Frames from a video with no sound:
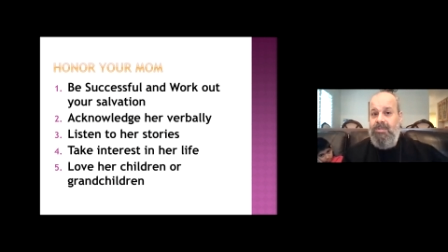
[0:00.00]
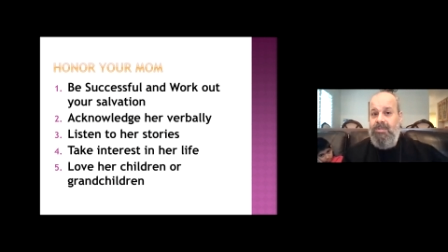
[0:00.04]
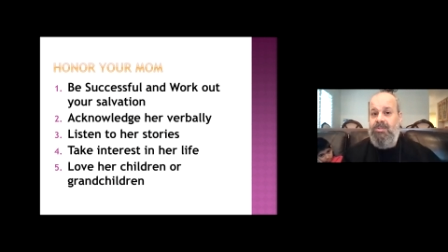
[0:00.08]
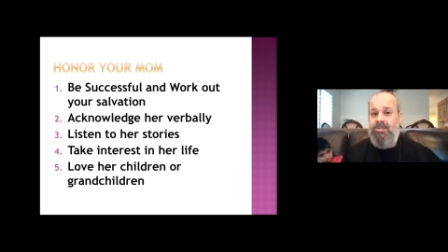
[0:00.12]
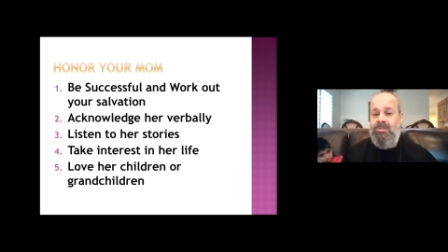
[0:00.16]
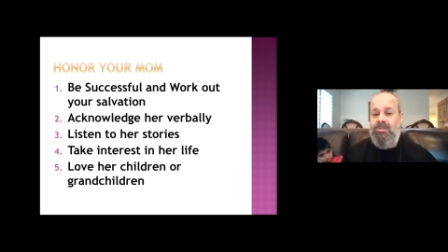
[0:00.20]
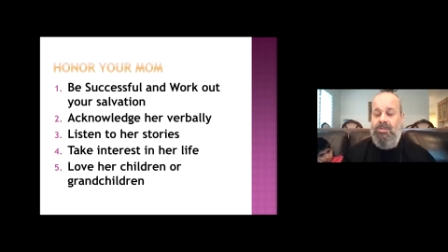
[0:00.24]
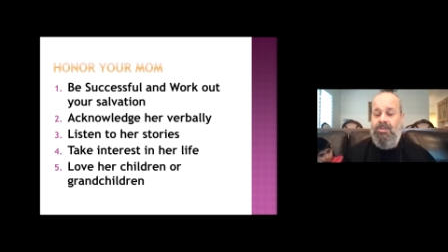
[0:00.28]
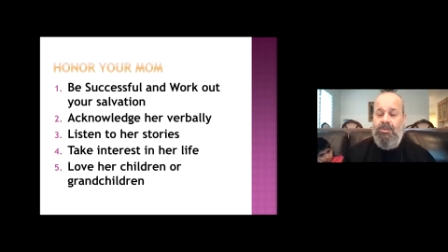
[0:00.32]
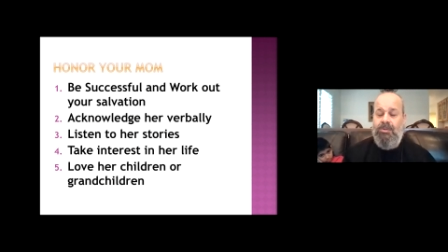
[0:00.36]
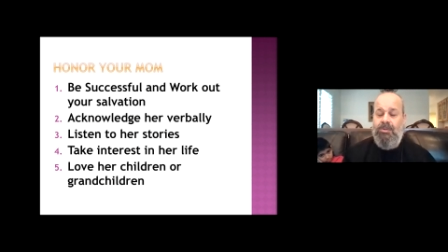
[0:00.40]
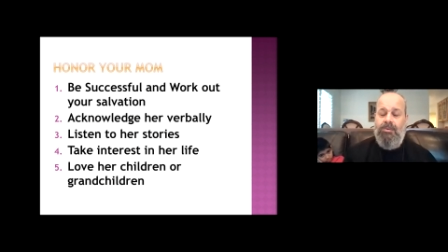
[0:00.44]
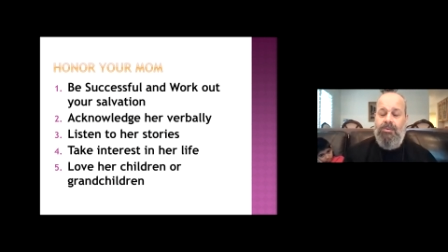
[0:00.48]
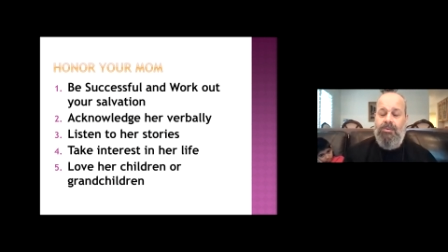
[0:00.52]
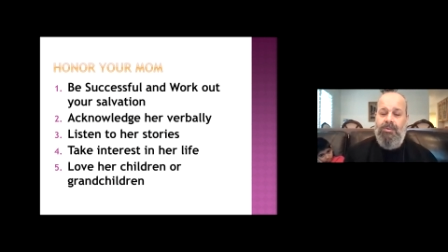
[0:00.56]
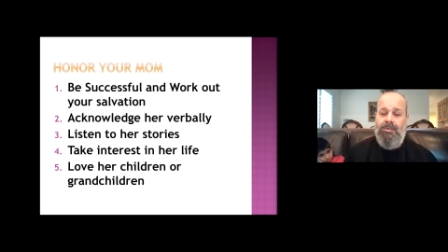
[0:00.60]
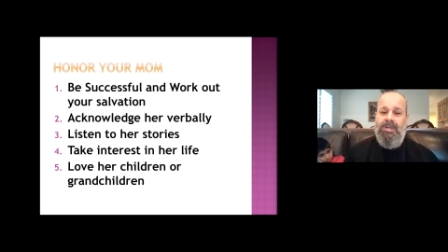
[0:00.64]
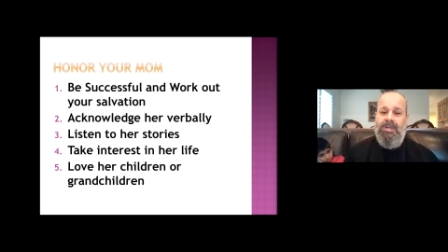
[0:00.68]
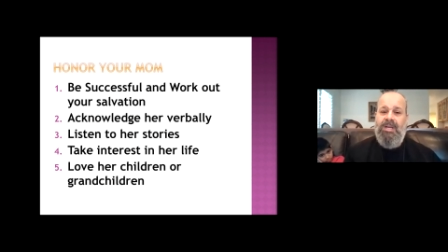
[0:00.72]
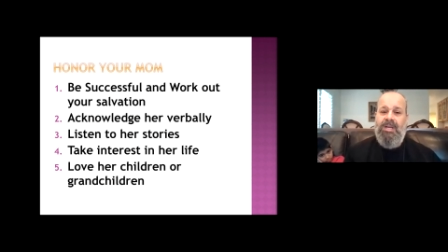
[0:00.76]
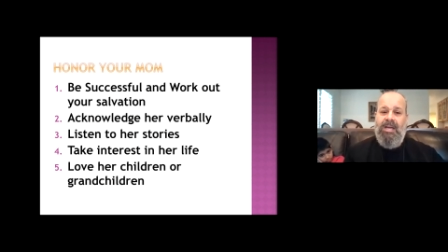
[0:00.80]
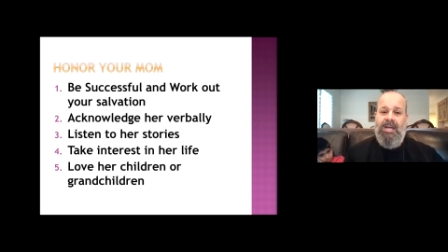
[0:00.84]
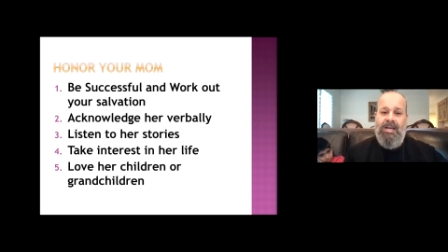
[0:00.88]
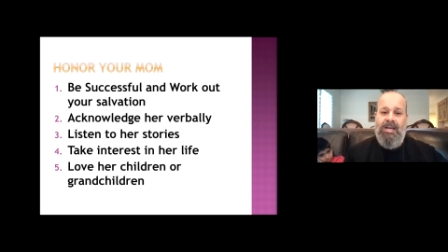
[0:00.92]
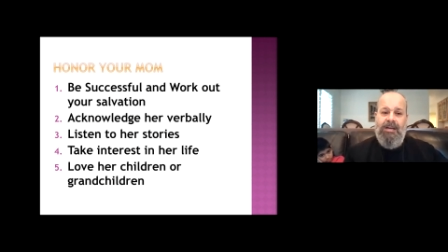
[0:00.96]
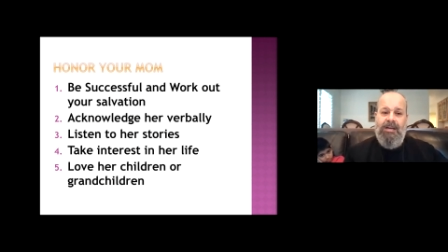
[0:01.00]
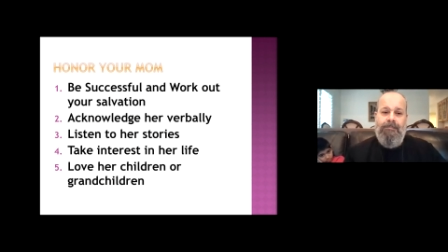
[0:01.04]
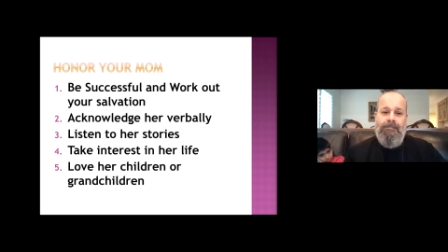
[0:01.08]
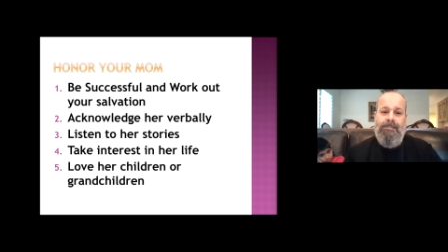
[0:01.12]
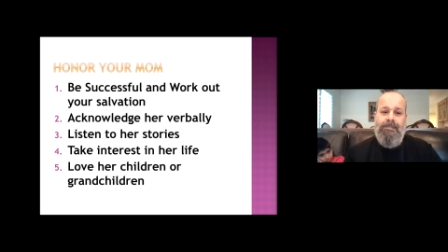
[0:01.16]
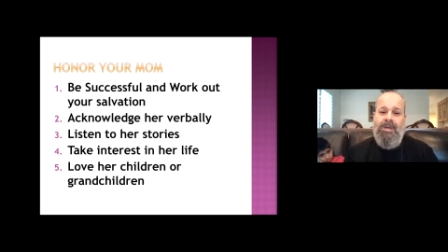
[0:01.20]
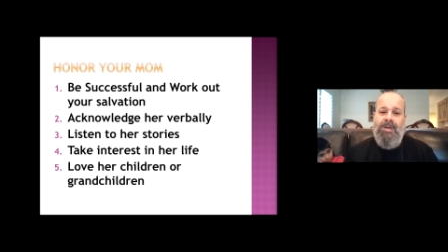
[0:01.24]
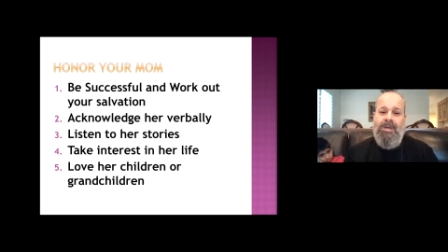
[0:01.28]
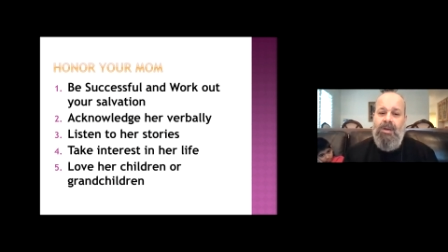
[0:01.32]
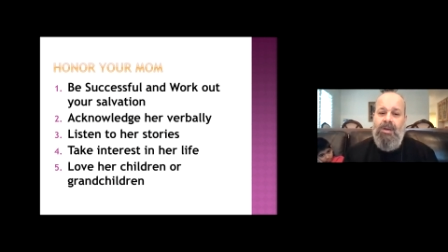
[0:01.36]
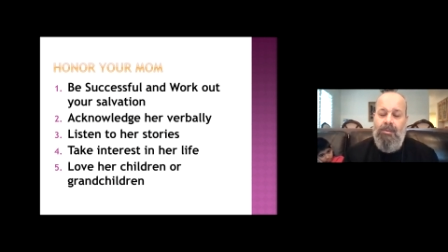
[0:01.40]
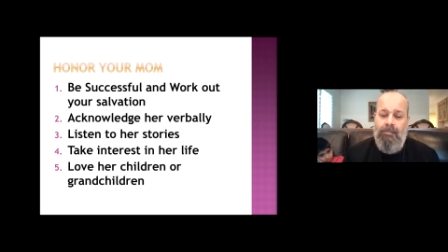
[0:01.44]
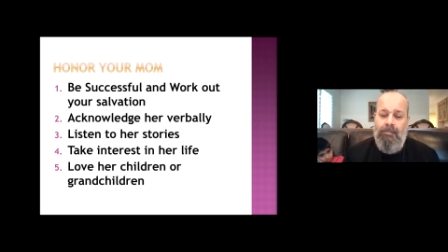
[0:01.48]
So um,
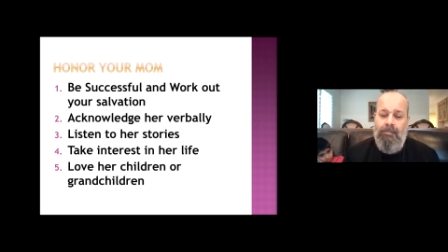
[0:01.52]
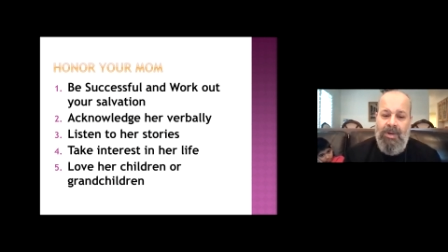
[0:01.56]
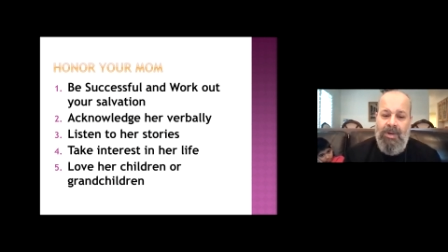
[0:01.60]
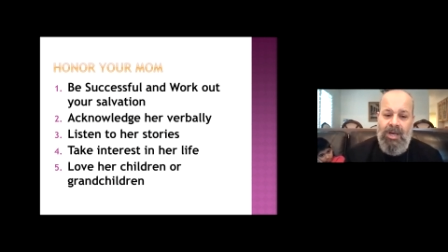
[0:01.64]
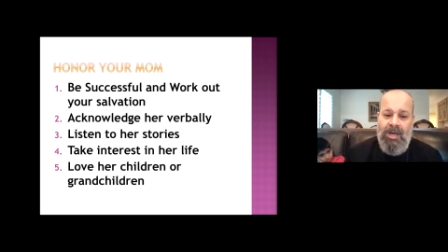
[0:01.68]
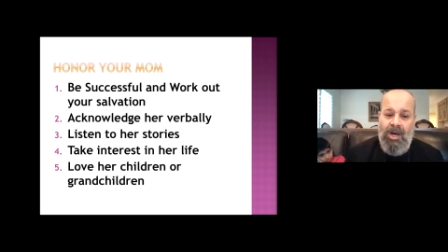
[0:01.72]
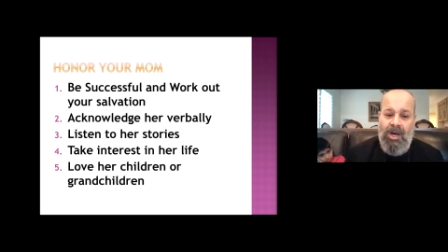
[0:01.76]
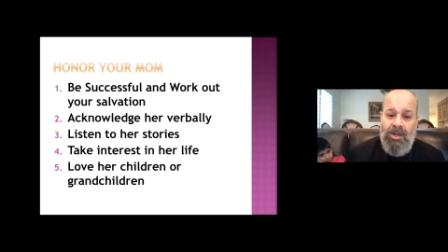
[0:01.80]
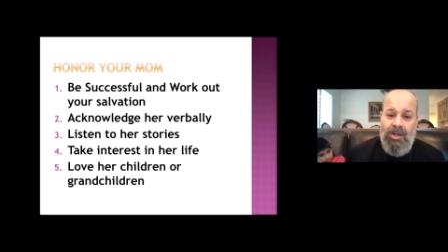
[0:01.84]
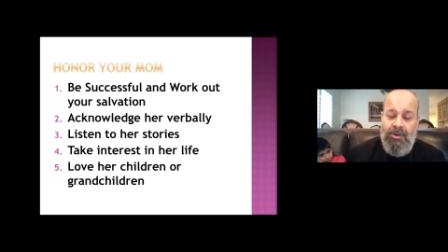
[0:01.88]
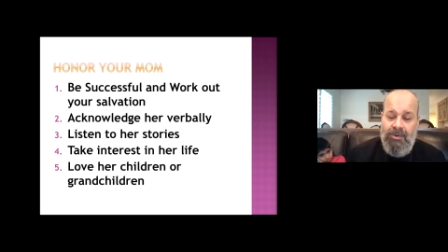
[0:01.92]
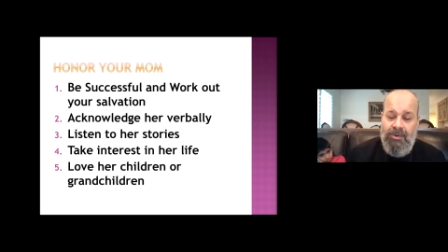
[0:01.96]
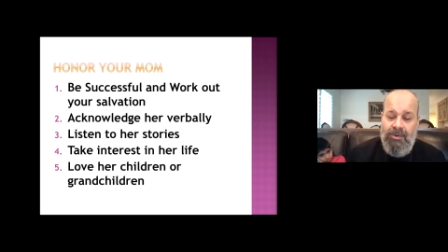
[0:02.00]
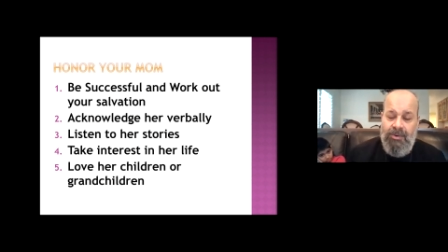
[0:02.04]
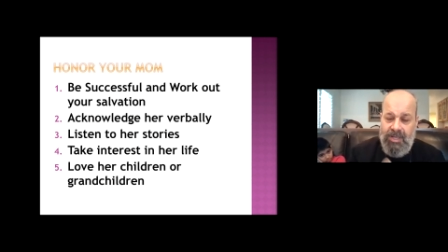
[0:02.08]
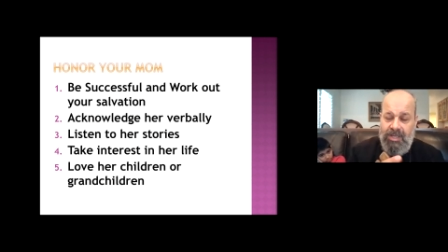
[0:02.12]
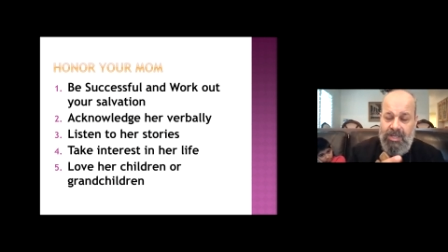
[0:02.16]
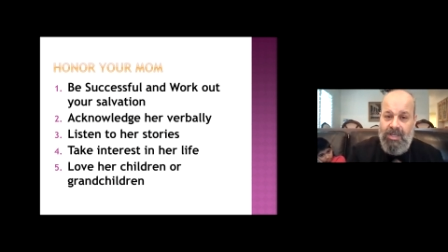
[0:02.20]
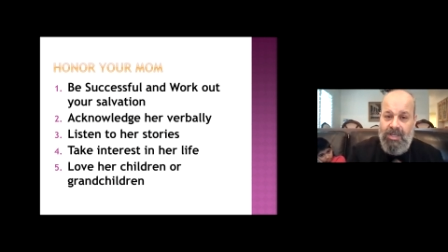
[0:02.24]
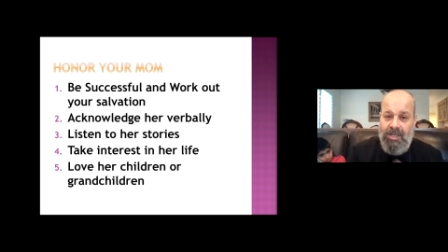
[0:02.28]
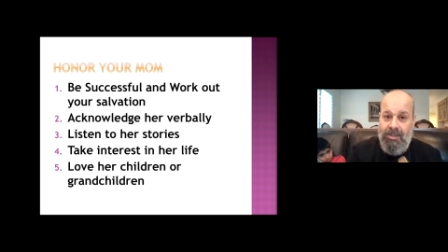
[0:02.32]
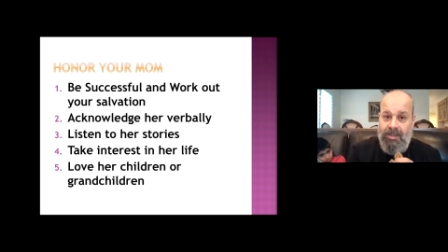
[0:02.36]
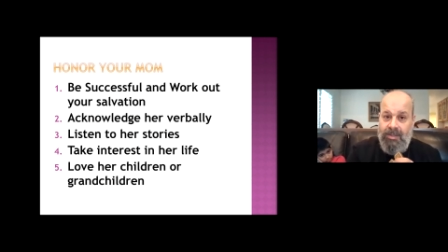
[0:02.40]
by honoring